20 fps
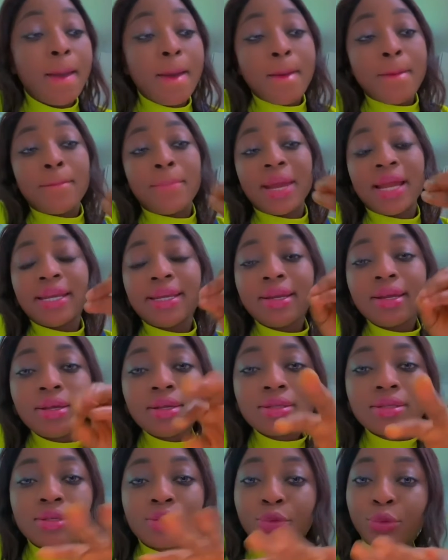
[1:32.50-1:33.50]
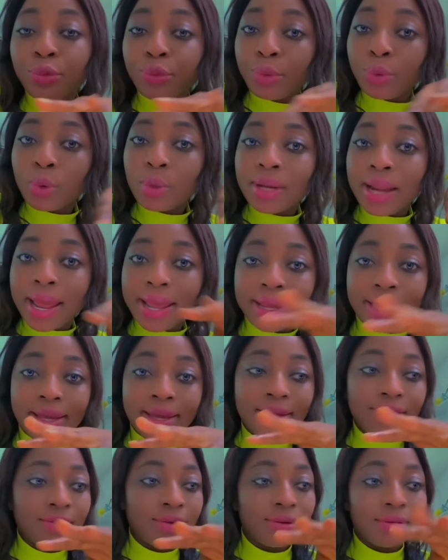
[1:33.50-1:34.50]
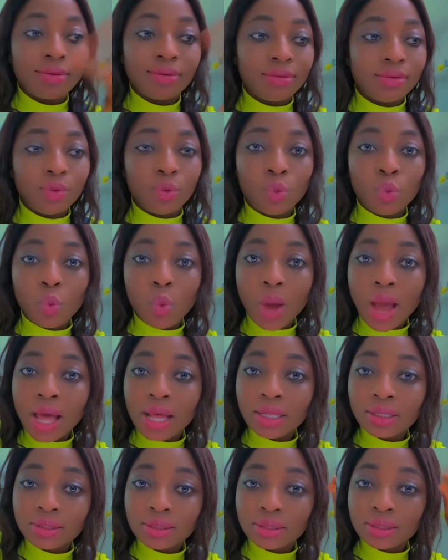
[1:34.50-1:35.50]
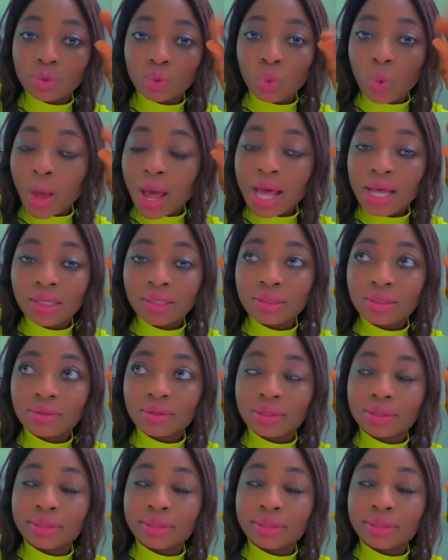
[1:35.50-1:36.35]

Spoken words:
my nails grew like wild what?